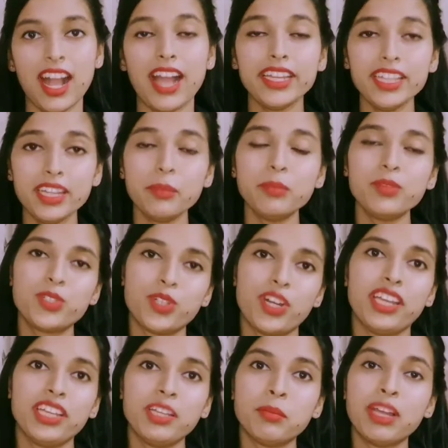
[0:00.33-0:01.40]
I am
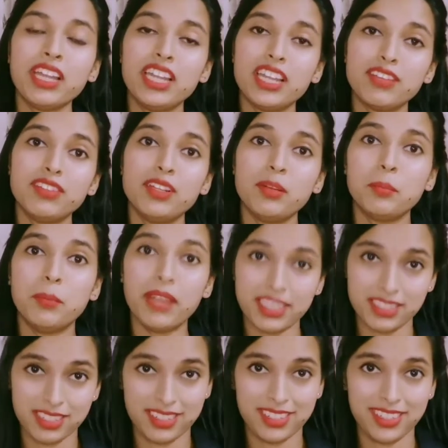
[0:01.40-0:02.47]
trying my level
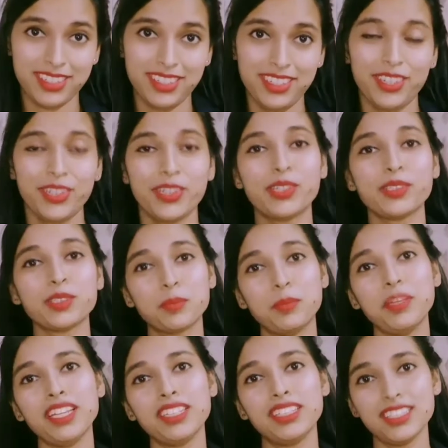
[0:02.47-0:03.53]
best to
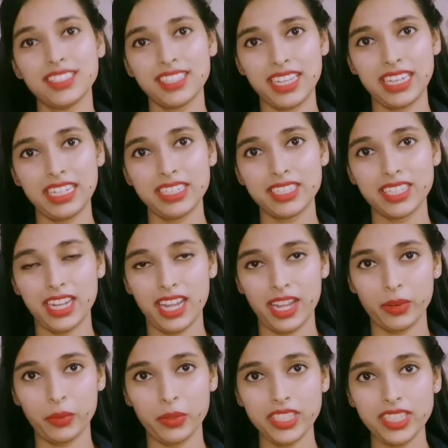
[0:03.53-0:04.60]
speak this English
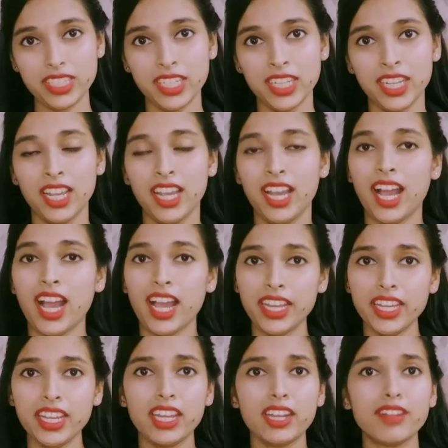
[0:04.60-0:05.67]
language.
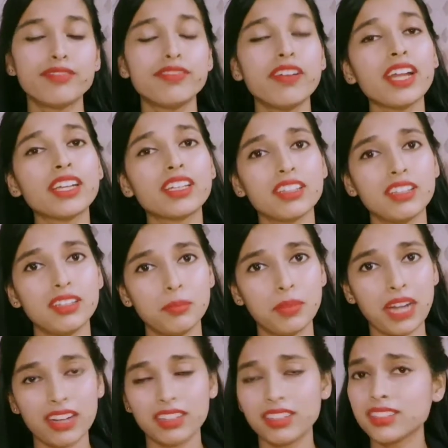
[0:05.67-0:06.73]
I, in fact,
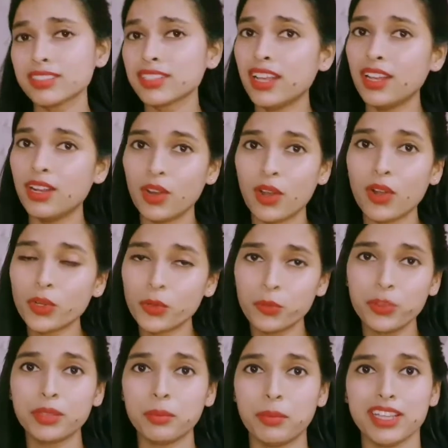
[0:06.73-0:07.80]
practice a lot
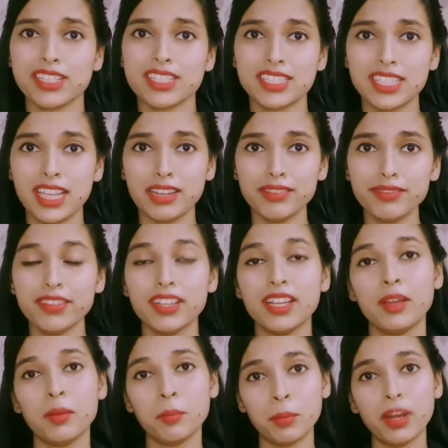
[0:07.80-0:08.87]
with myself,
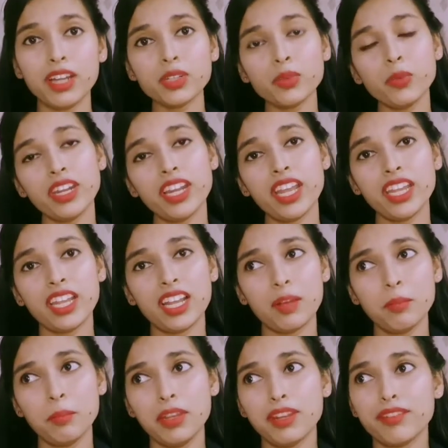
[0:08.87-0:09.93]
but when I
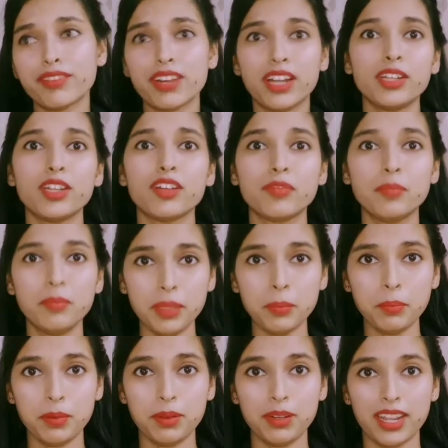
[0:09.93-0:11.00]
come in front of
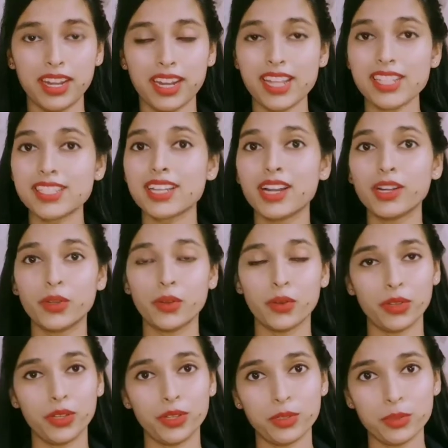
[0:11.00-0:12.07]
people and I start
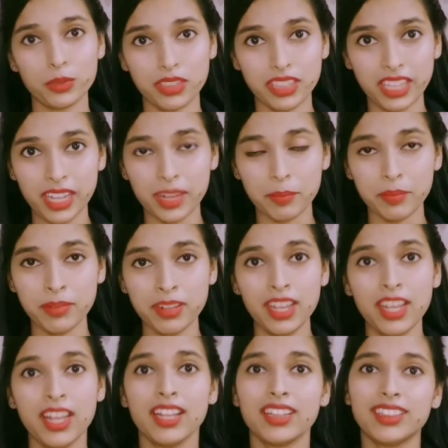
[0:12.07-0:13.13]
talking to them,
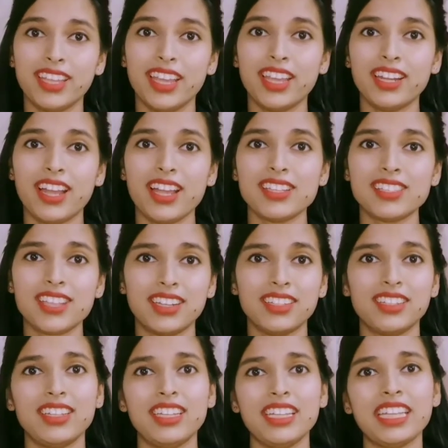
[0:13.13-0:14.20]
then I
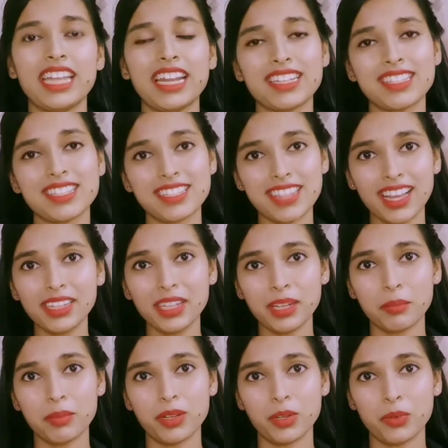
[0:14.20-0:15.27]
suddenly get stuck
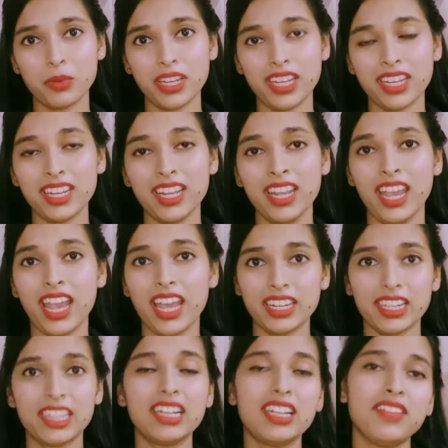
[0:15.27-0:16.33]
in between
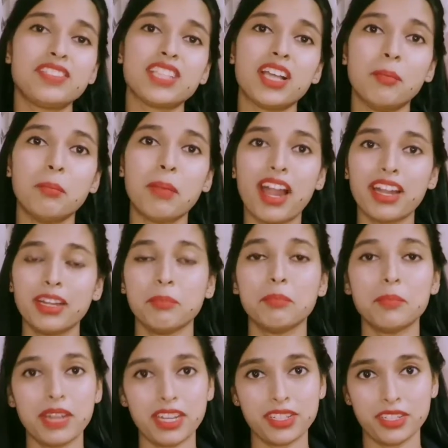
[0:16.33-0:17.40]
and it leaves a bad
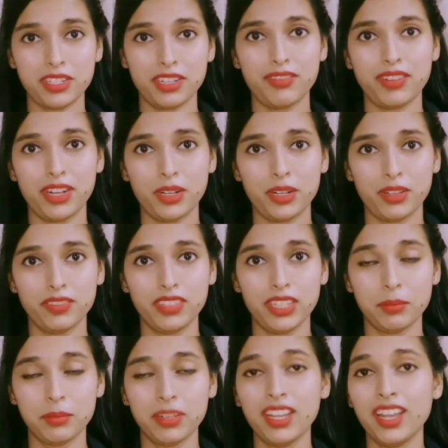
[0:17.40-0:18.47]
impression in front of
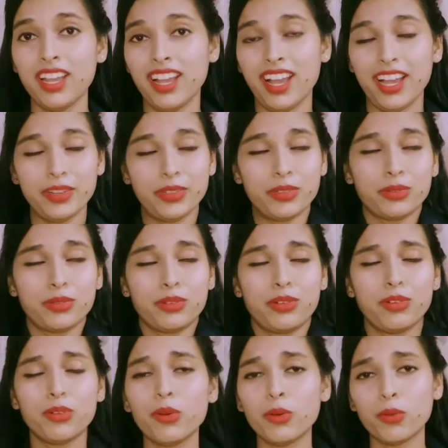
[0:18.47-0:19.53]
them. I
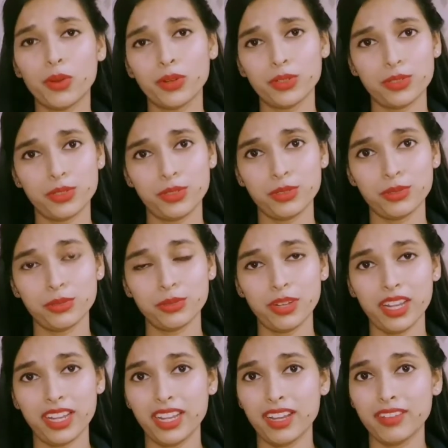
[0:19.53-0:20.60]
don't know what to do.
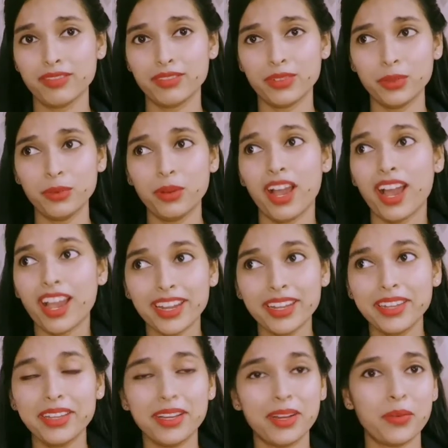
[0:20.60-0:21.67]
I have no
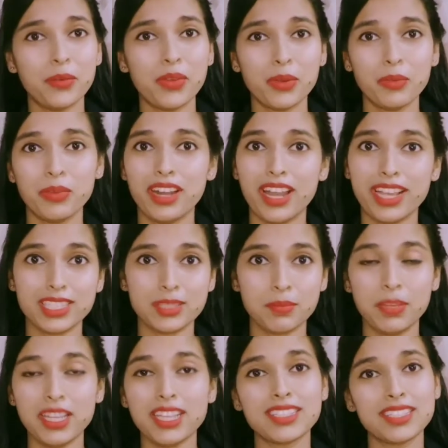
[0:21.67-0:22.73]
idea when will I
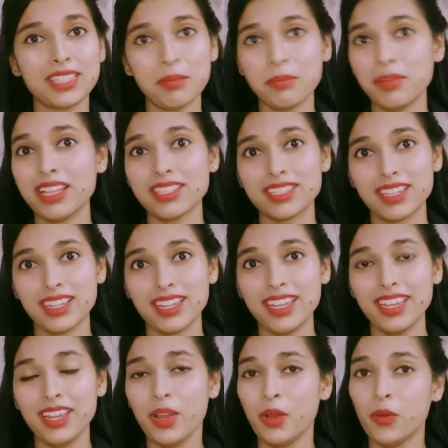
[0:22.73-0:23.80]
speak
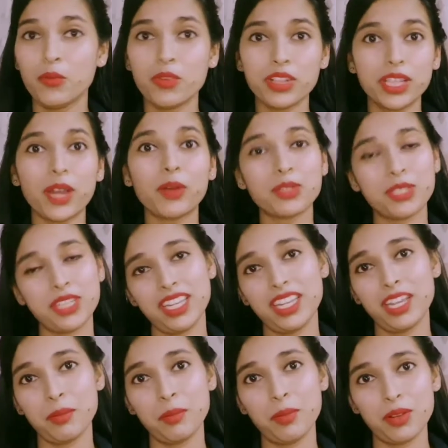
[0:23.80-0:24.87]
seamlessly without
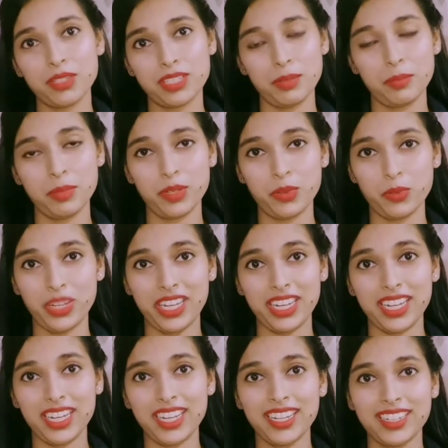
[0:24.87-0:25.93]
taking pause in
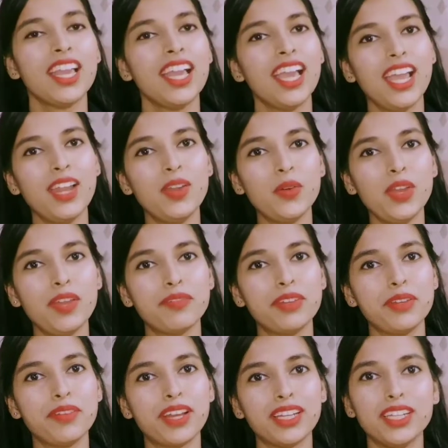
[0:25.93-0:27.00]
between. Hello
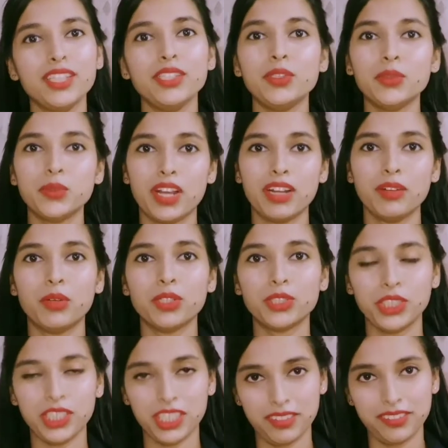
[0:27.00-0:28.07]
everyone, you are
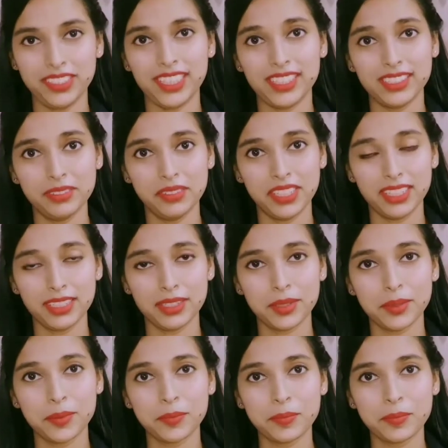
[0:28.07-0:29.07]
watching Kavita Diwakar.